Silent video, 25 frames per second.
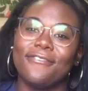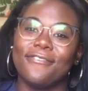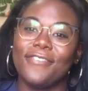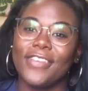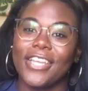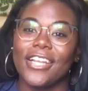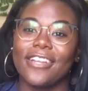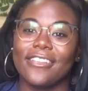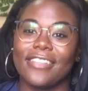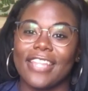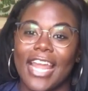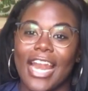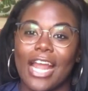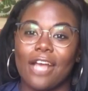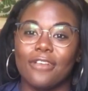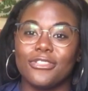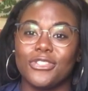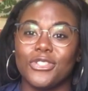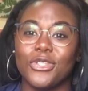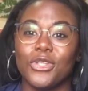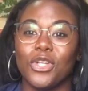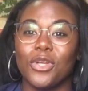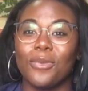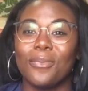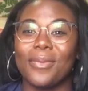figured that out
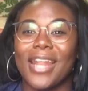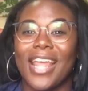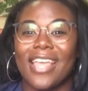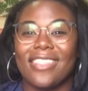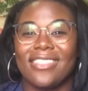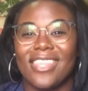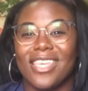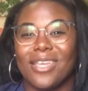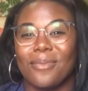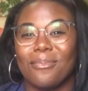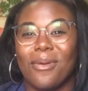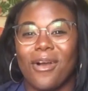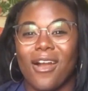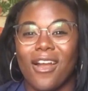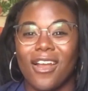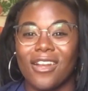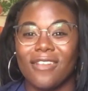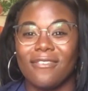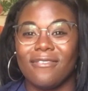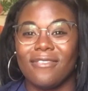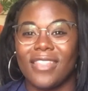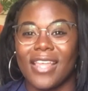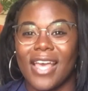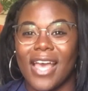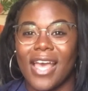sooner. But I think part
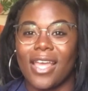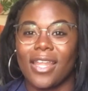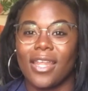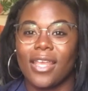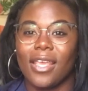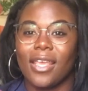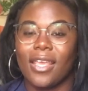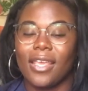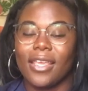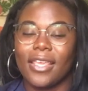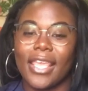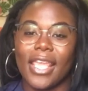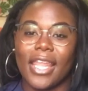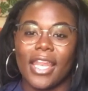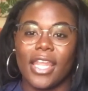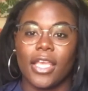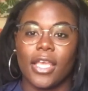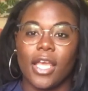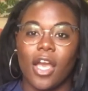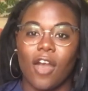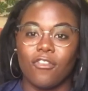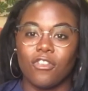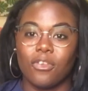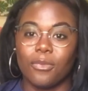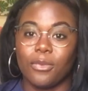of that getting
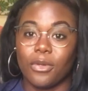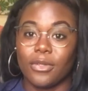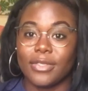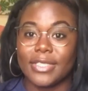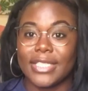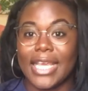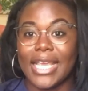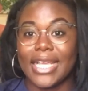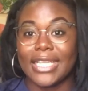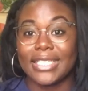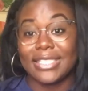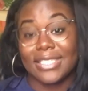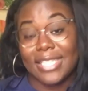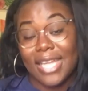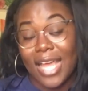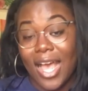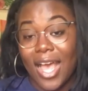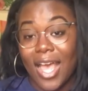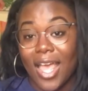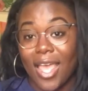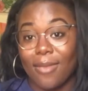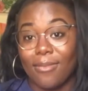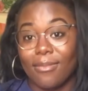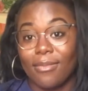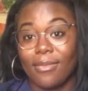comfortable takes
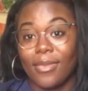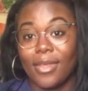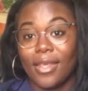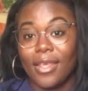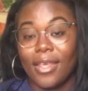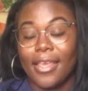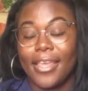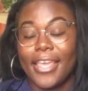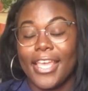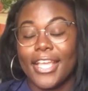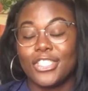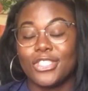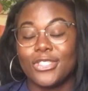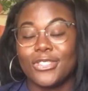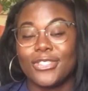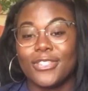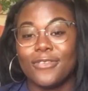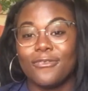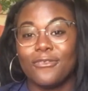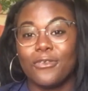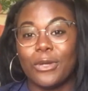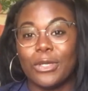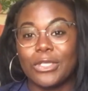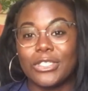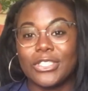time. It's just
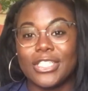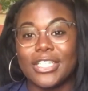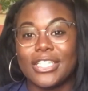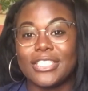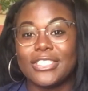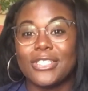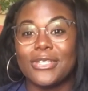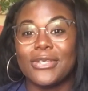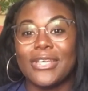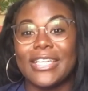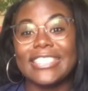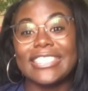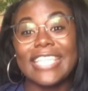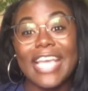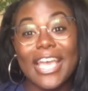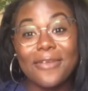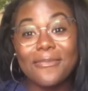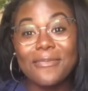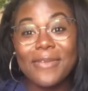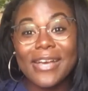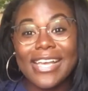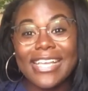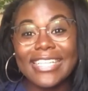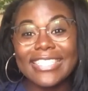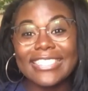unfortunate it's only
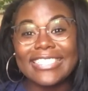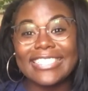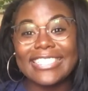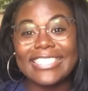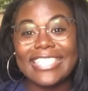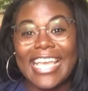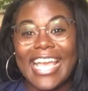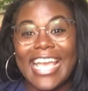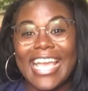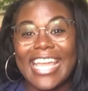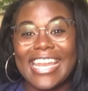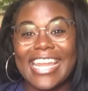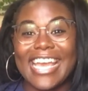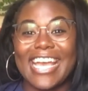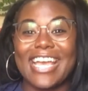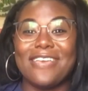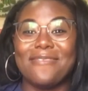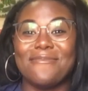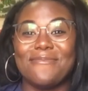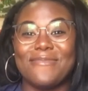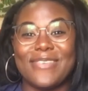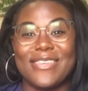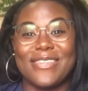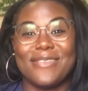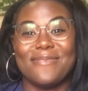10 months and
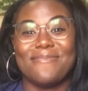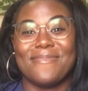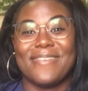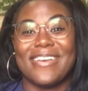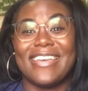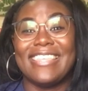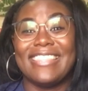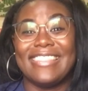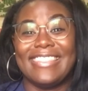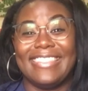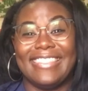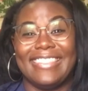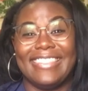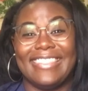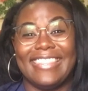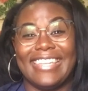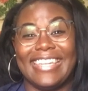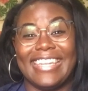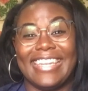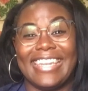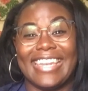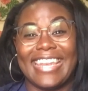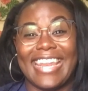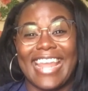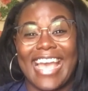I'm in month
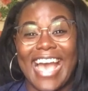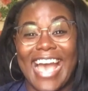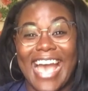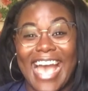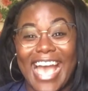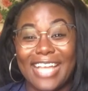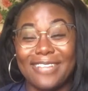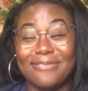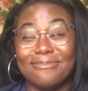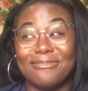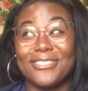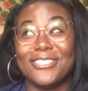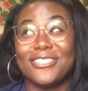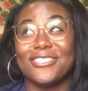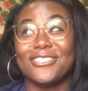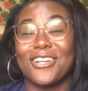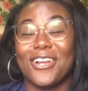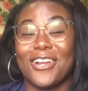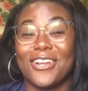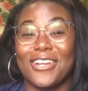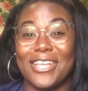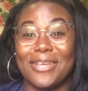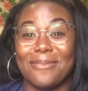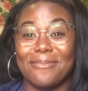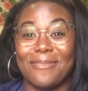nine. I'm
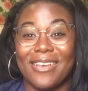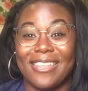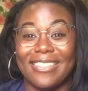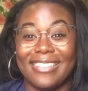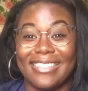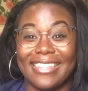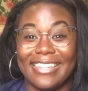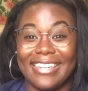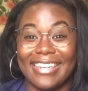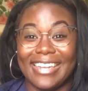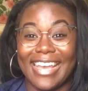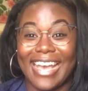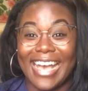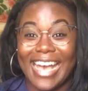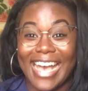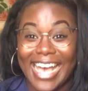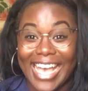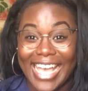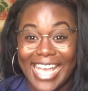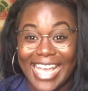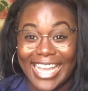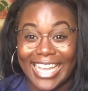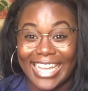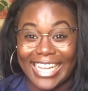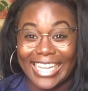starting month
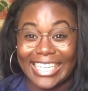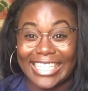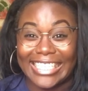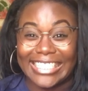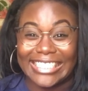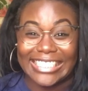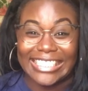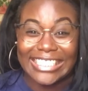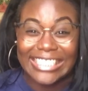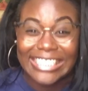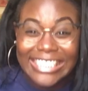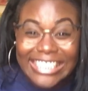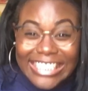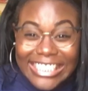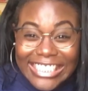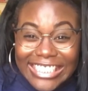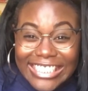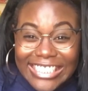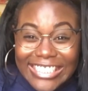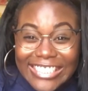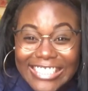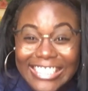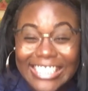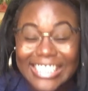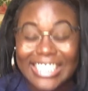nine,
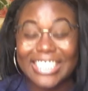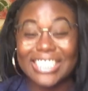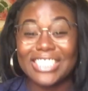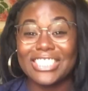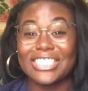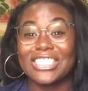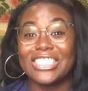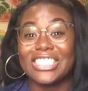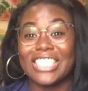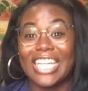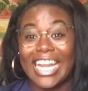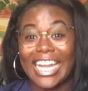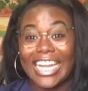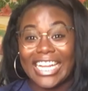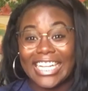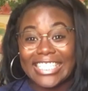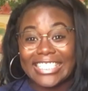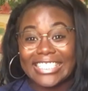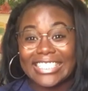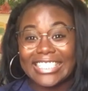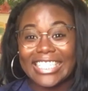which is crazy.